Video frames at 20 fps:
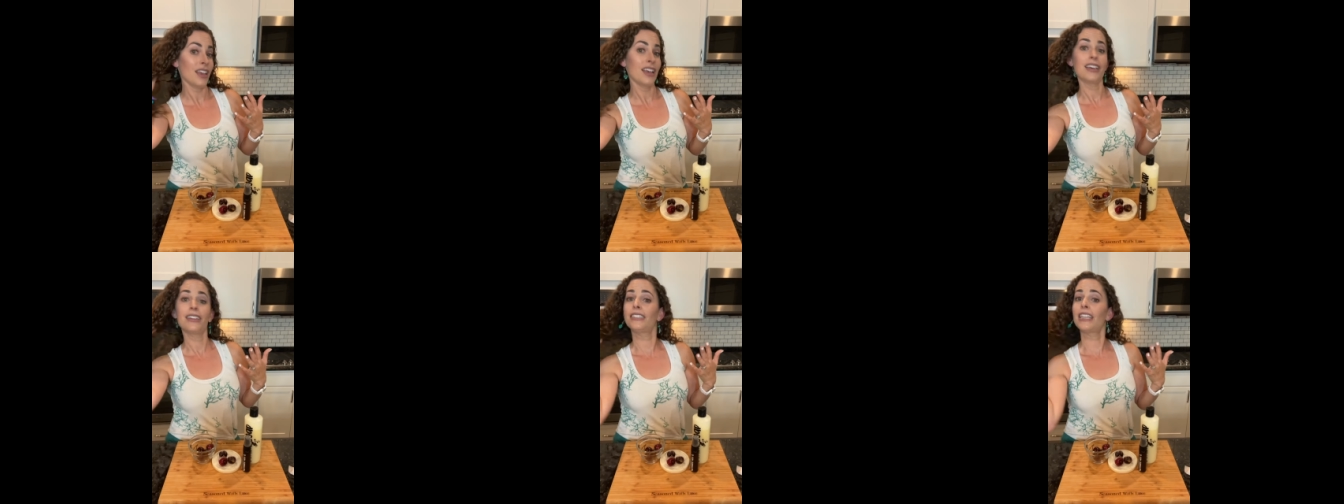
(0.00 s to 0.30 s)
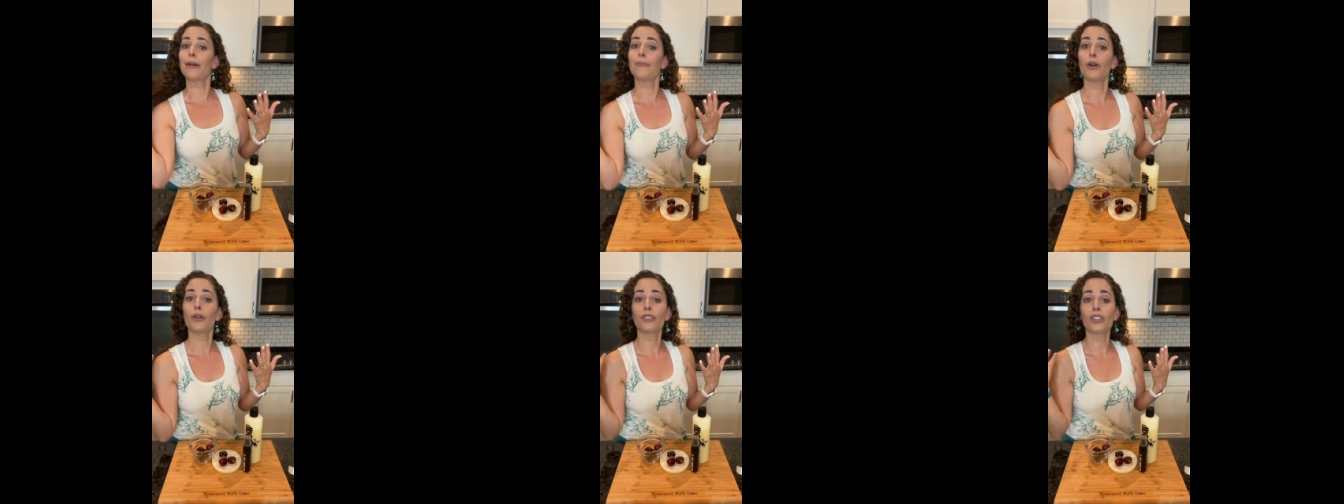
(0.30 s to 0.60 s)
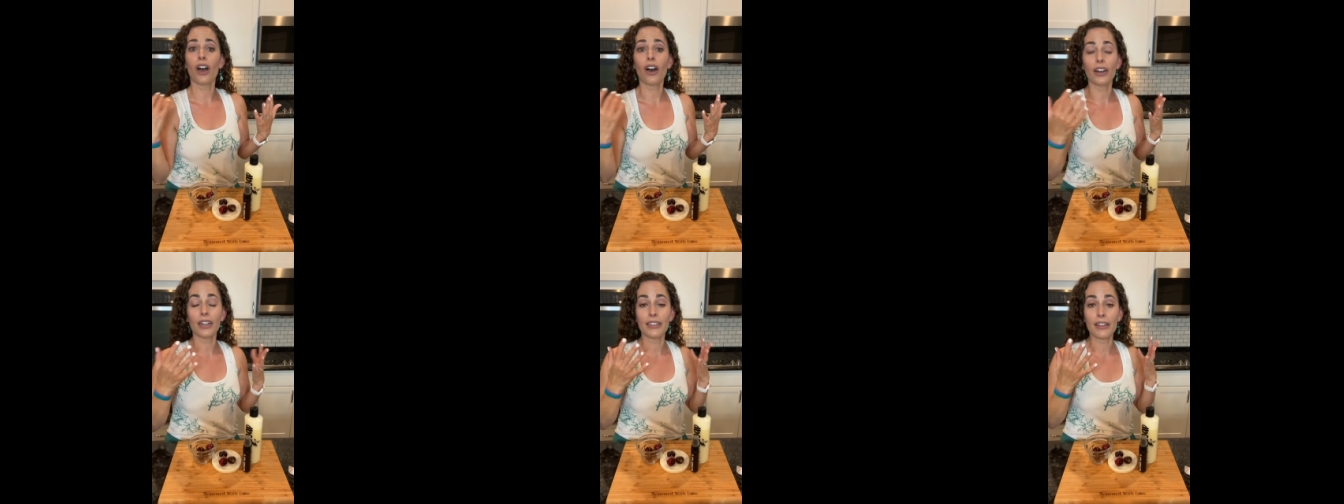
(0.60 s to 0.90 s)
demos
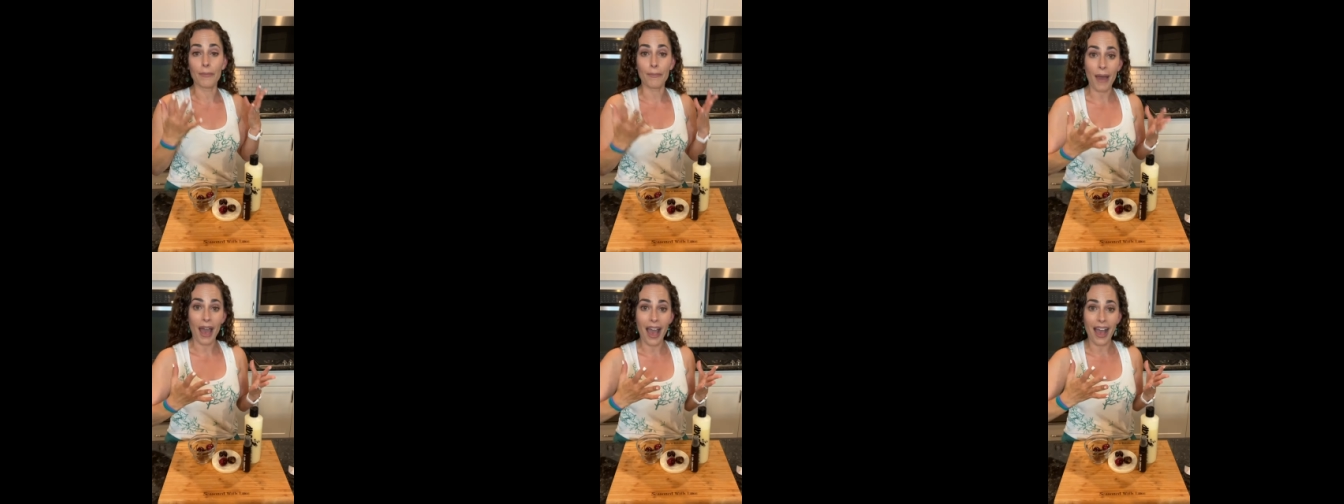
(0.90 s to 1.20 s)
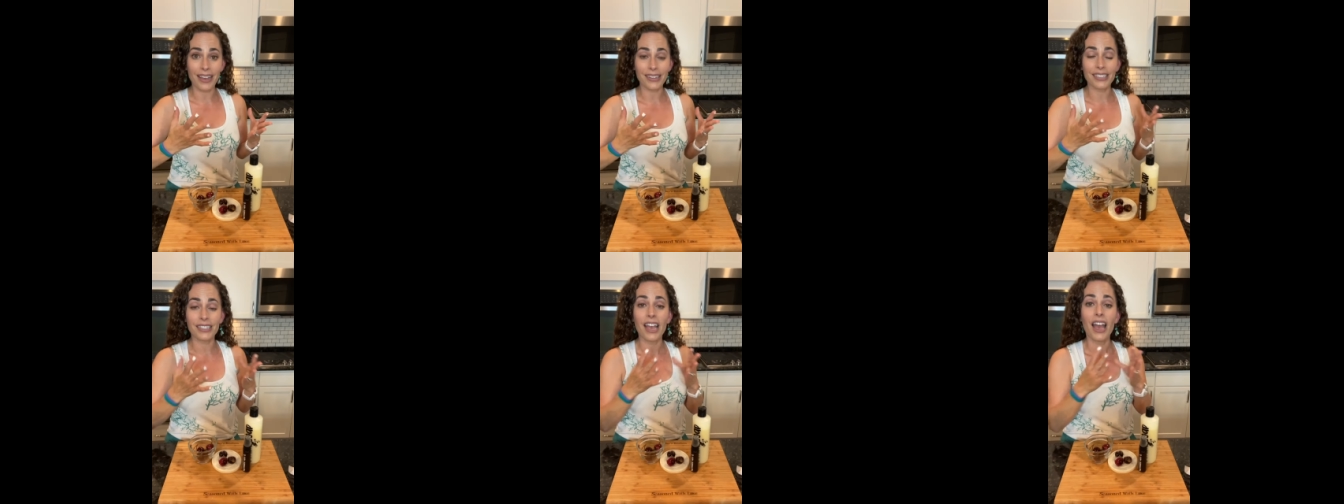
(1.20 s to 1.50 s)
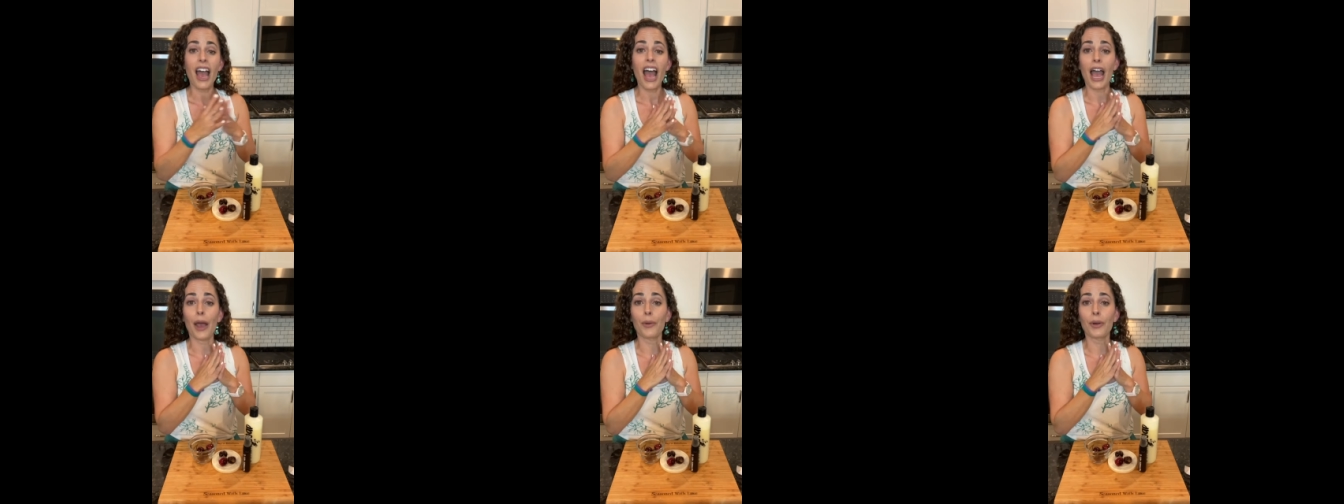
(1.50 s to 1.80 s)
on in the past,
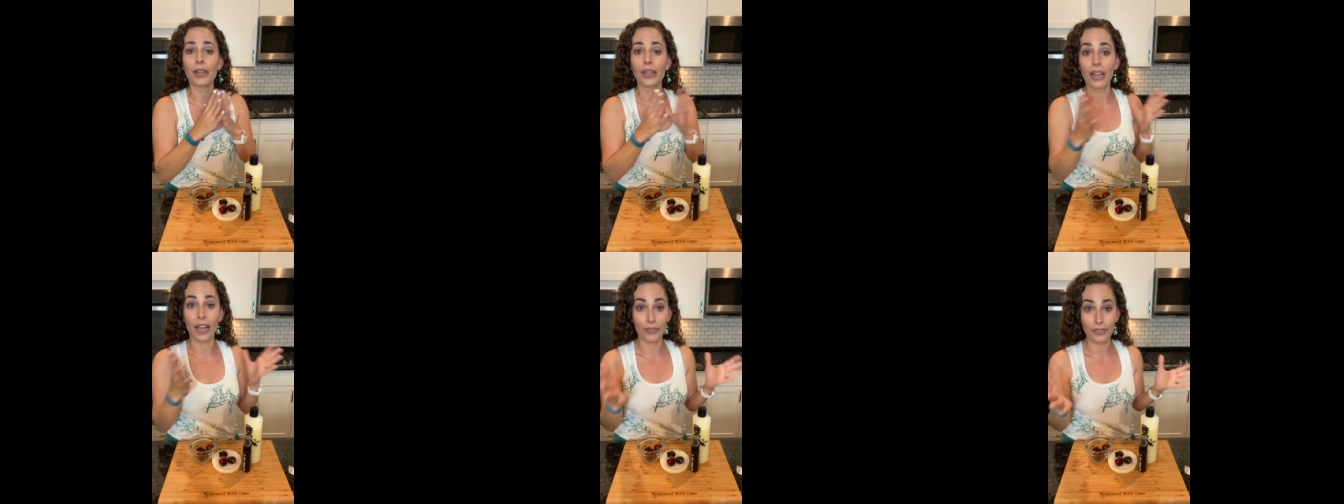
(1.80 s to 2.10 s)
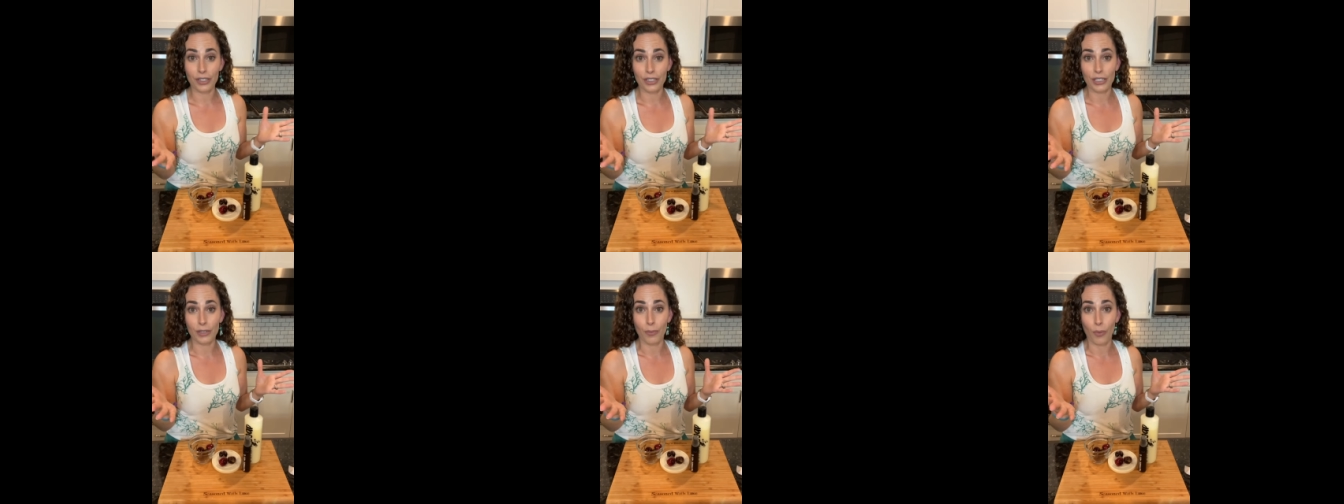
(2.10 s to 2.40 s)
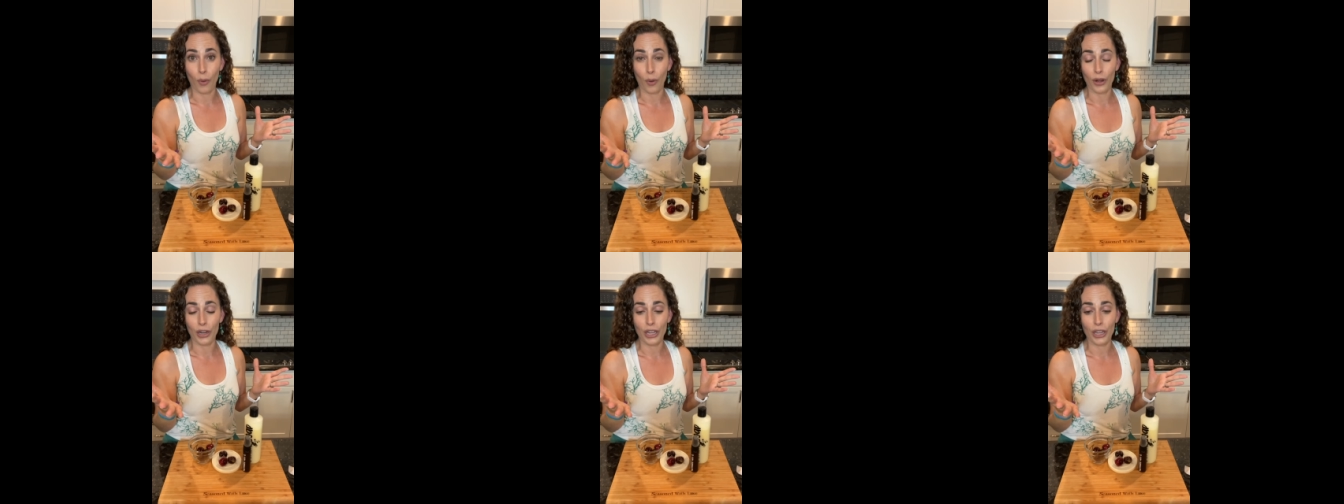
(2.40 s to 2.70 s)
I would love to
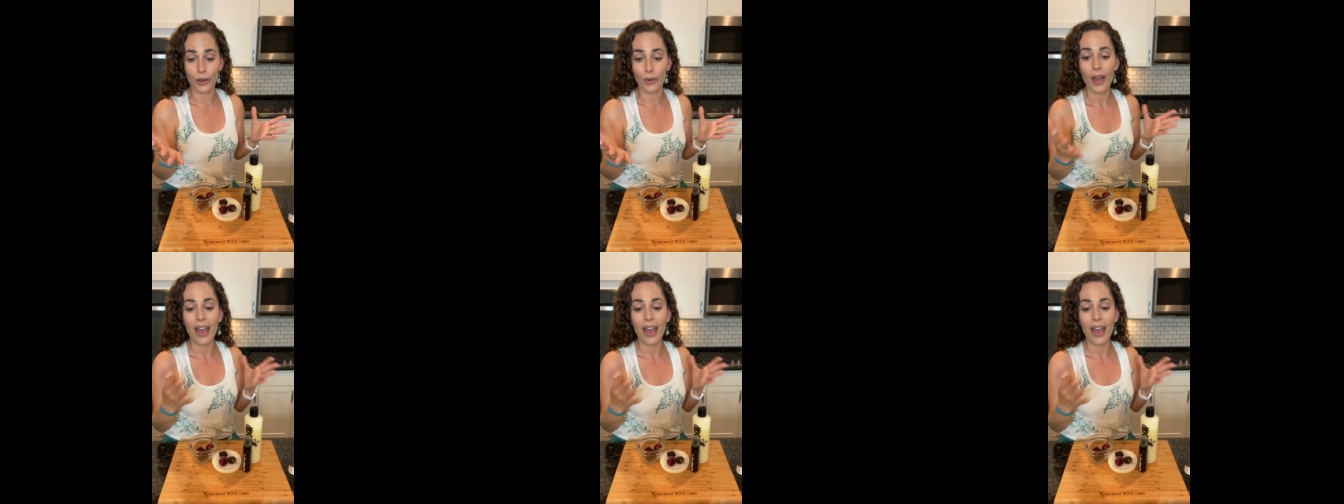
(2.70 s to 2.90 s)
support you,